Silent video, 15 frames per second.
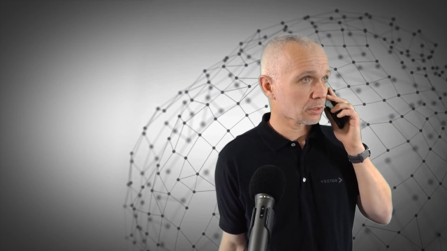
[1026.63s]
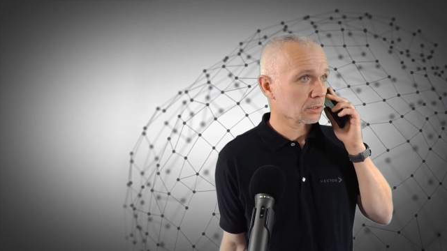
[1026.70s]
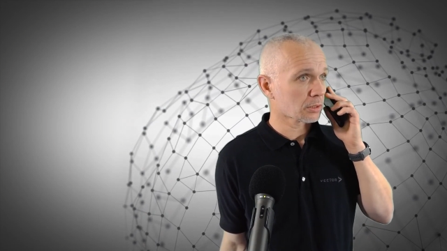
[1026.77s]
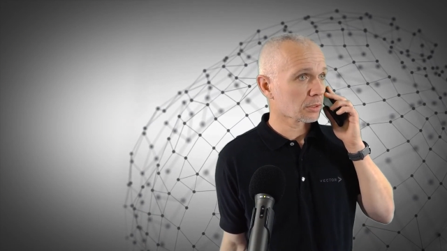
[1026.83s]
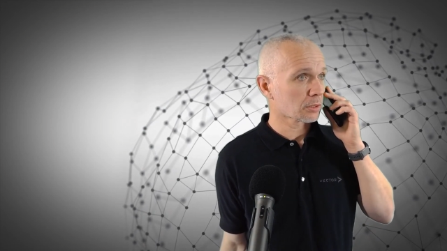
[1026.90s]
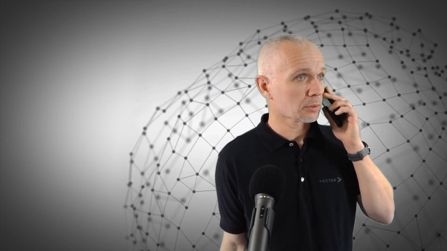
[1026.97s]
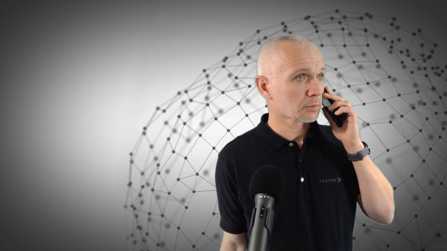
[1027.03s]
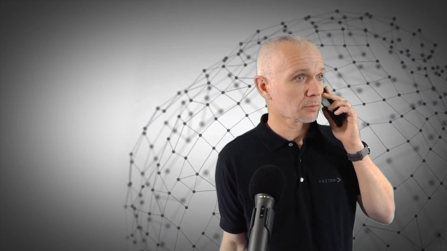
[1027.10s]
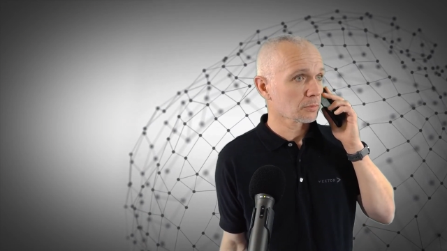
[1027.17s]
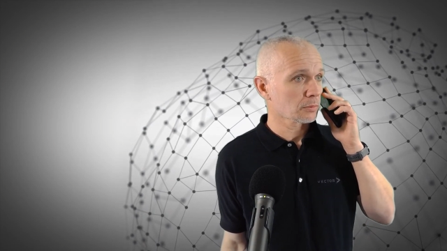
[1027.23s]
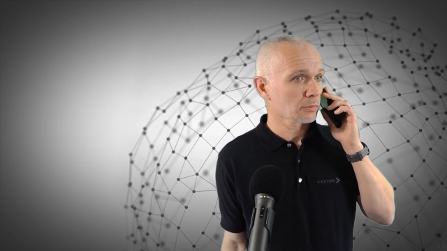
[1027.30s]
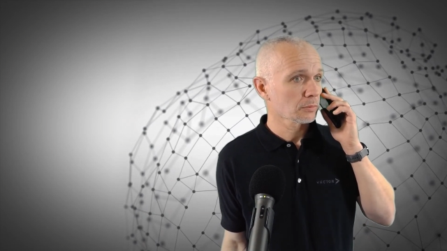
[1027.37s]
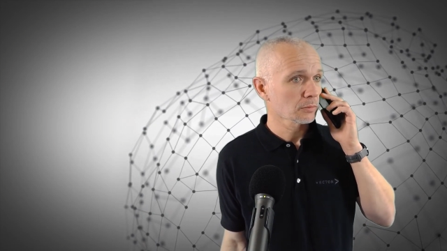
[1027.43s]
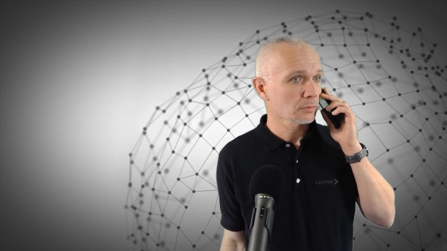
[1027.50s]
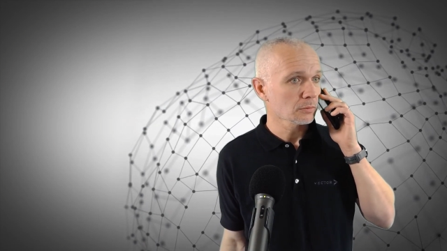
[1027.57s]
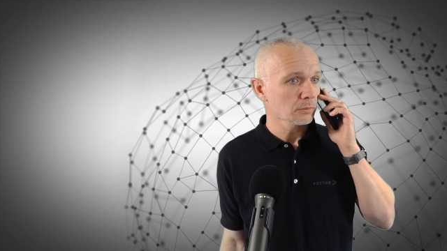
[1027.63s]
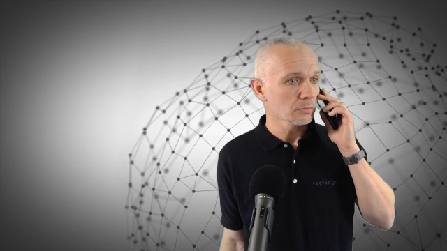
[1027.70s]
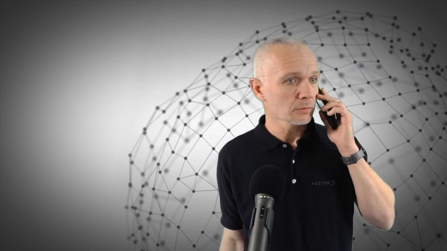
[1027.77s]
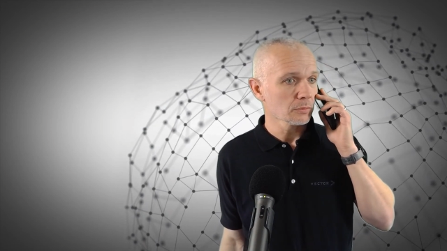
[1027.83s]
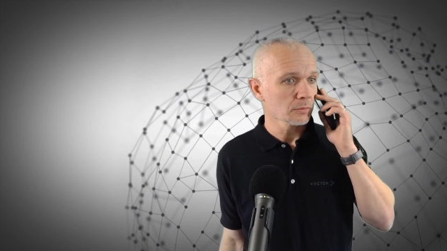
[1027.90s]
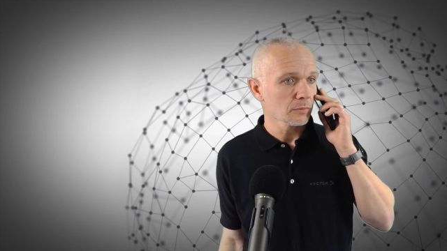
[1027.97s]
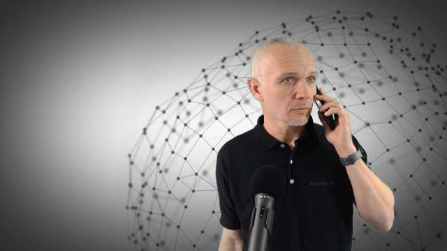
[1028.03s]

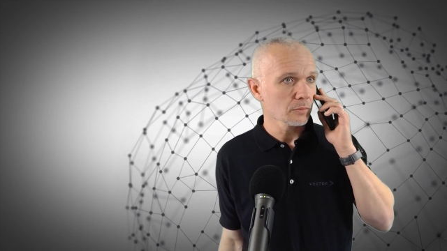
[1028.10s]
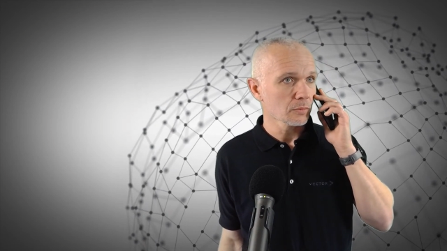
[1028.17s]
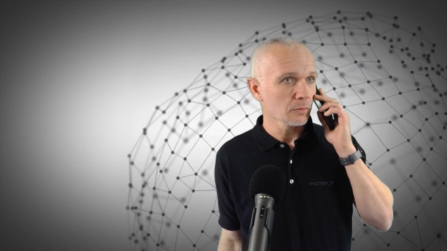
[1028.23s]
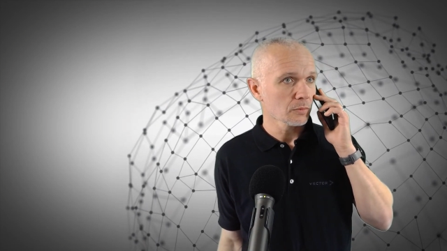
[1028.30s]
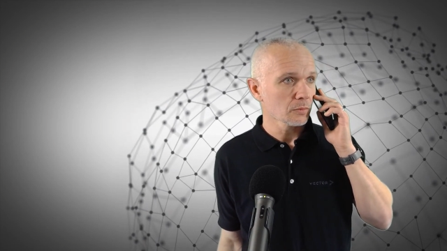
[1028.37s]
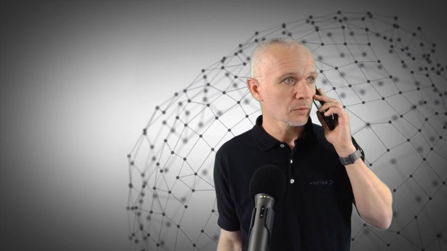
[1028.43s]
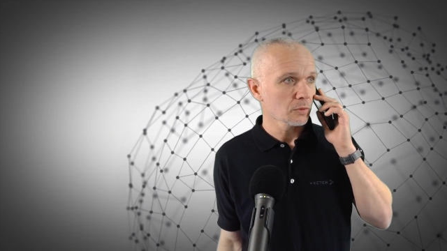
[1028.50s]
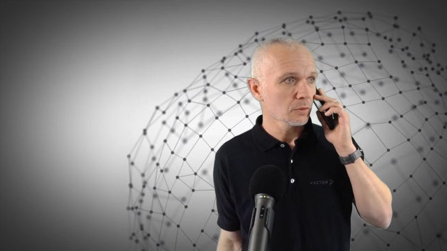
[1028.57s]
(no one is talking)